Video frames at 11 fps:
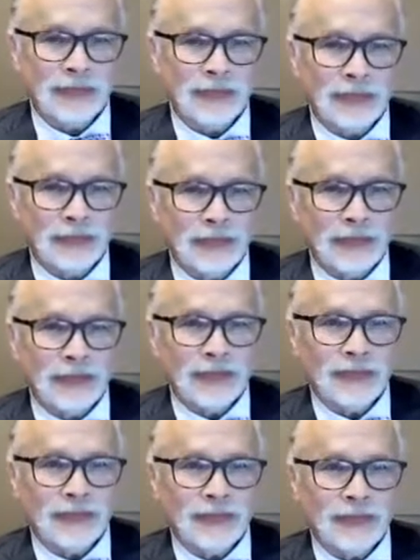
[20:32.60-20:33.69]

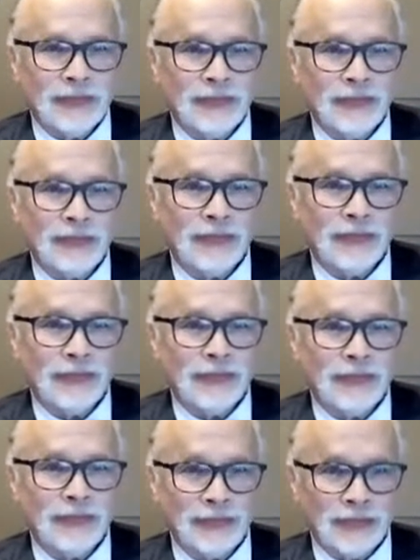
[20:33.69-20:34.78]

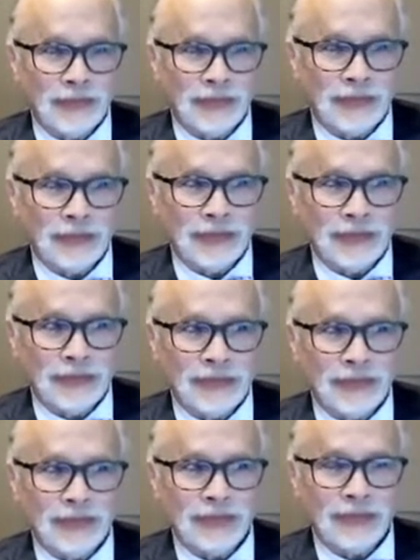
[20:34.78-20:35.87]

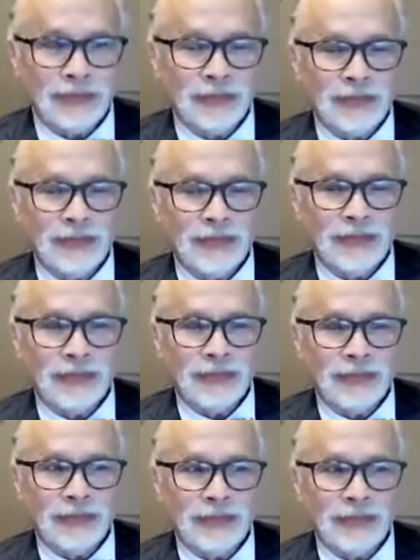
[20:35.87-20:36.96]

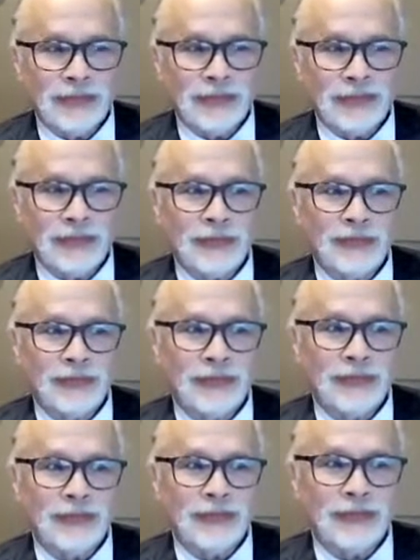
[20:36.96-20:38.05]

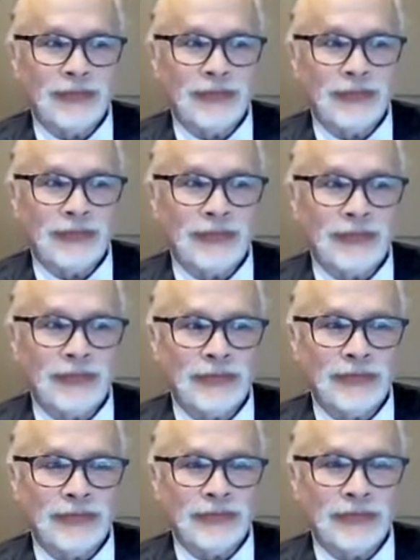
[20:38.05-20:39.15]

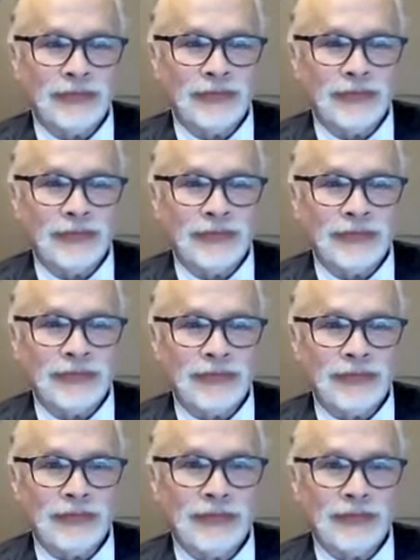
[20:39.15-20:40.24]

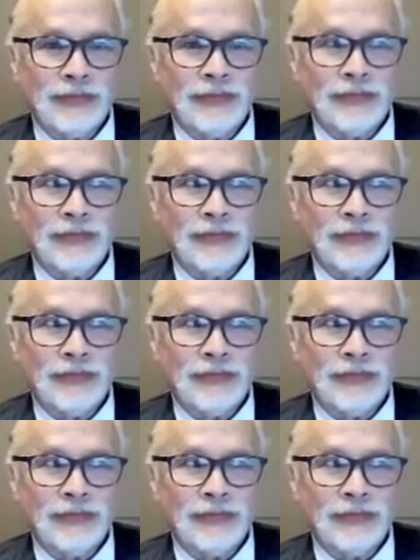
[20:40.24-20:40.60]
[no speech]